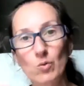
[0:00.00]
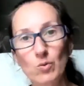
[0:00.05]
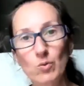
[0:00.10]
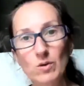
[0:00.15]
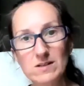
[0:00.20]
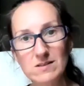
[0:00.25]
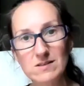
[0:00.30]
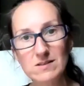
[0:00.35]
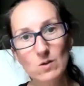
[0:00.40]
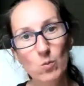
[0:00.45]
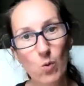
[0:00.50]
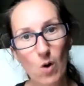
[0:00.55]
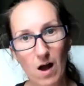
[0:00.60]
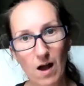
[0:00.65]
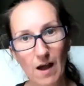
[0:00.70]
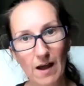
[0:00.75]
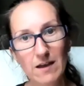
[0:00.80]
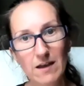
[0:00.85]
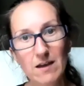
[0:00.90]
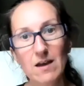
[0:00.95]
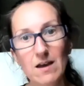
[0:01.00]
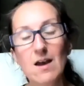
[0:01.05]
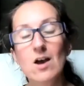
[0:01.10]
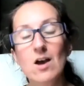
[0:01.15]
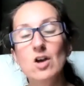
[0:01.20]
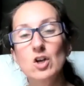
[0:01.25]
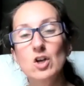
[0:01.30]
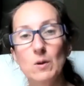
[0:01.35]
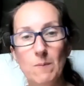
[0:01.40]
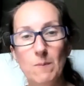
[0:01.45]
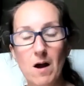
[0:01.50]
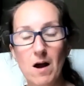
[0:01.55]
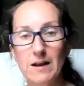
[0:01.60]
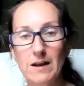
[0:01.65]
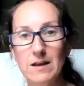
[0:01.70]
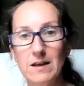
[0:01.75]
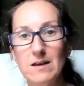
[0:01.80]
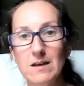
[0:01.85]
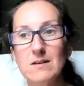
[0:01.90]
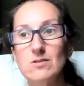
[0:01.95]
reason why your
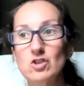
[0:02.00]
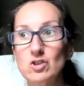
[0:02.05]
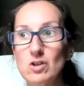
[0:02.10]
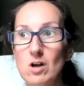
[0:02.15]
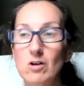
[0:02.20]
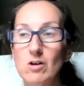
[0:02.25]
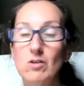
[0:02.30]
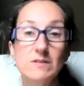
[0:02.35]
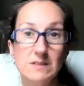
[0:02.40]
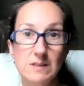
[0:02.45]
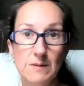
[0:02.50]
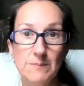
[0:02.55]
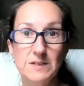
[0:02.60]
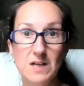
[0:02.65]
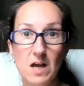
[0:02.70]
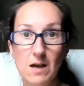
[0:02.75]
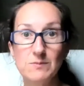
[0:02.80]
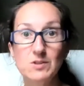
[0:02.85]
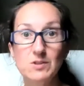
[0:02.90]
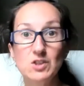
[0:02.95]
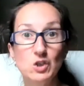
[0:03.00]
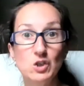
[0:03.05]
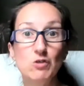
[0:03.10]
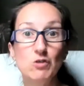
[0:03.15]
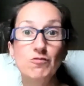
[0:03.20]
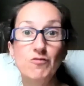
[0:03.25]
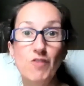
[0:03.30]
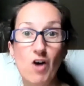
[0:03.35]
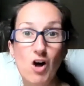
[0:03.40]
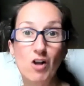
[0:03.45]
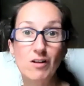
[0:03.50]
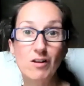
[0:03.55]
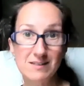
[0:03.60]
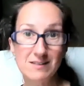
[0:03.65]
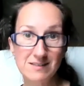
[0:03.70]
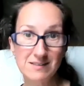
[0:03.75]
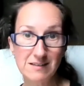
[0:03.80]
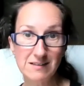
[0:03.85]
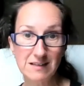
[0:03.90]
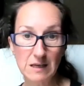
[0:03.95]
body struggles sometimes to fall
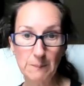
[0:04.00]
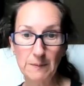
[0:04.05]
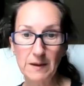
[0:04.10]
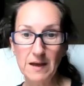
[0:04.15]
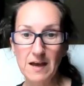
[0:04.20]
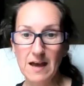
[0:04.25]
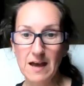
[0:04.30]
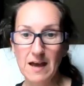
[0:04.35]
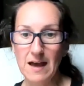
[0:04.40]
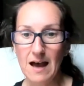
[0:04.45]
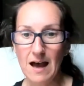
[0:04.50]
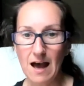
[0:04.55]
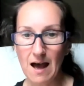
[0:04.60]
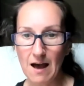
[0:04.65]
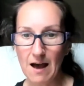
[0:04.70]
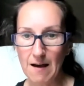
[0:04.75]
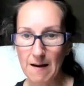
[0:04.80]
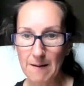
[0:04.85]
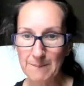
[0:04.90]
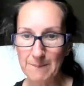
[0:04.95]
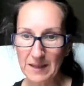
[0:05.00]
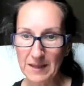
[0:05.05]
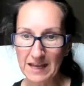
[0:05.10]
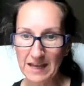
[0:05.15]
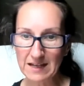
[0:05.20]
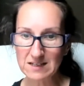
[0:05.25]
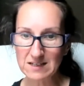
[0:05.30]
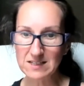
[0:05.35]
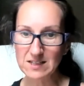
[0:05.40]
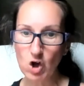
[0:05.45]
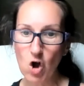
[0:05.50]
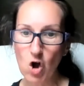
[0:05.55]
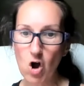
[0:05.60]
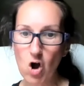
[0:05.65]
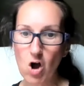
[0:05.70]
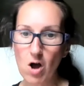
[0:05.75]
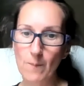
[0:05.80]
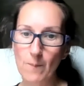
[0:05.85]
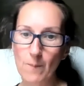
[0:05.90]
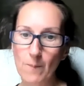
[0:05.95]
asleep, and to
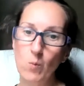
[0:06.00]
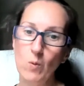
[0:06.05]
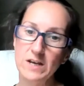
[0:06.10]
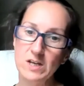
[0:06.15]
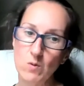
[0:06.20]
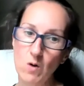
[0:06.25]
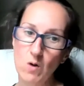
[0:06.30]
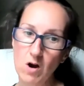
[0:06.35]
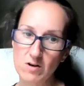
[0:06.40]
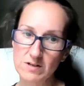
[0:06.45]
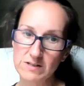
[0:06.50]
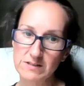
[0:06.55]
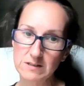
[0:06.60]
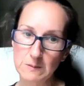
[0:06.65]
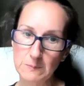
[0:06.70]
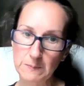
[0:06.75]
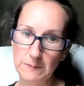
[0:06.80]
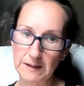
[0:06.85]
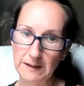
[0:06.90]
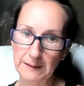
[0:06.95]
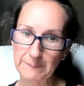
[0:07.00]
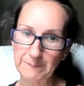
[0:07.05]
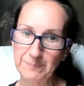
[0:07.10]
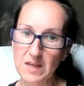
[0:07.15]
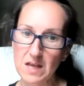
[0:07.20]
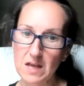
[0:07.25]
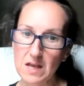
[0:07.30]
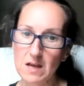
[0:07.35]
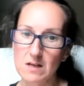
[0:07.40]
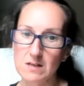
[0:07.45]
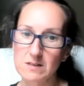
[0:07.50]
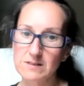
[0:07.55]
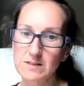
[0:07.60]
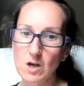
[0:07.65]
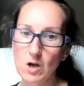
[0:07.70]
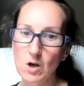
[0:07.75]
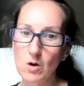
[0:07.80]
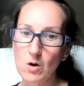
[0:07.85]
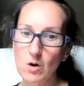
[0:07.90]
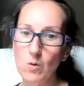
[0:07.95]
calm when you are sleeping.
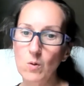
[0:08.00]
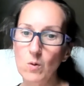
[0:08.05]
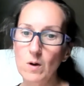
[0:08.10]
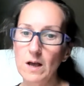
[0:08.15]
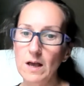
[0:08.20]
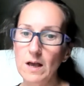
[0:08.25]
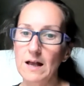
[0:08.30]
So